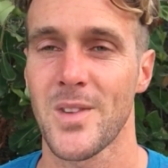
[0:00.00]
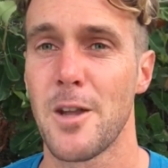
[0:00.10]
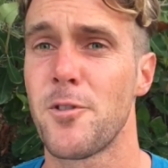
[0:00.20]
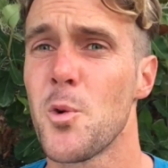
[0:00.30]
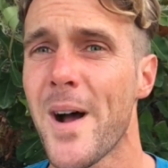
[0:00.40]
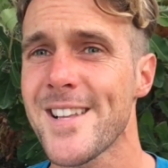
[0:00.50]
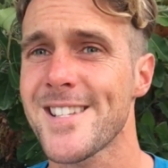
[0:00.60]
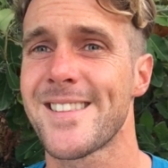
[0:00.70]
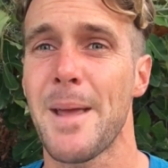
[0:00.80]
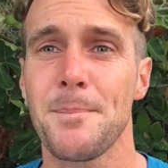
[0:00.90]
If you
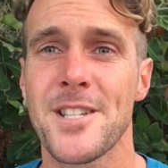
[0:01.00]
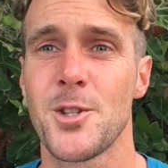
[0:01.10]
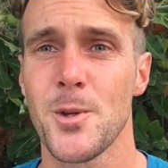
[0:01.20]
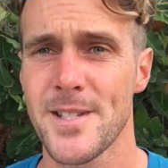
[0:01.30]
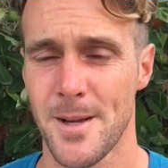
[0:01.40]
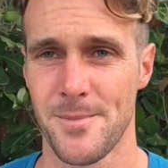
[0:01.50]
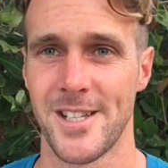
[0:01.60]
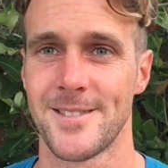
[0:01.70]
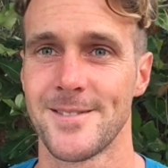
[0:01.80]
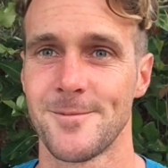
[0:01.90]
ask them to do
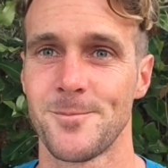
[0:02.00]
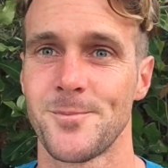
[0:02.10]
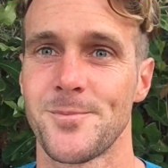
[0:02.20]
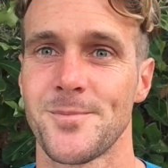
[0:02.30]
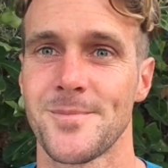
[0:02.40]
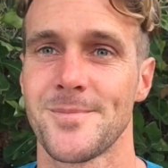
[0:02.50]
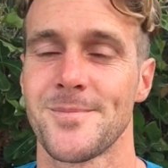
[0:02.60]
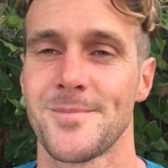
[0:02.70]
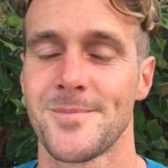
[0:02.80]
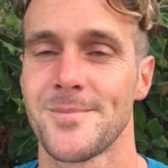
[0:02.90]
something,
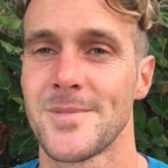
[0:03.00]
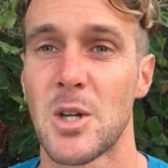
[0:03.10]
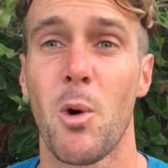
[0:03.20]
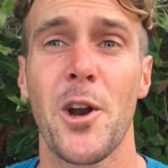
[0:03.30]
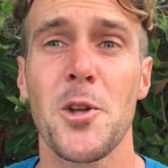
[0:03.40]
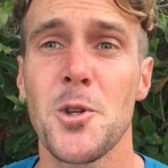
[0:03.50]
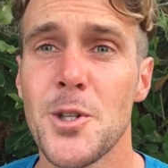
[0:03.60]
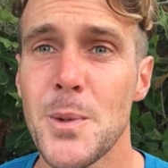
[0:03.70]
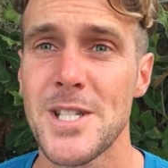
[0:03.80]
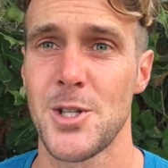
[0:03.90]
why don't you
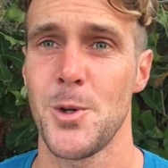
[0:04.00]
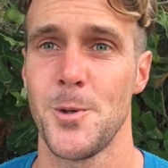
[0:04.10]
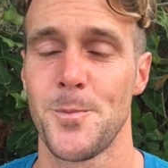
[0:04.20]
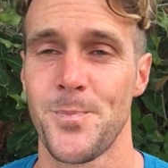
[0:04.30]
do it too?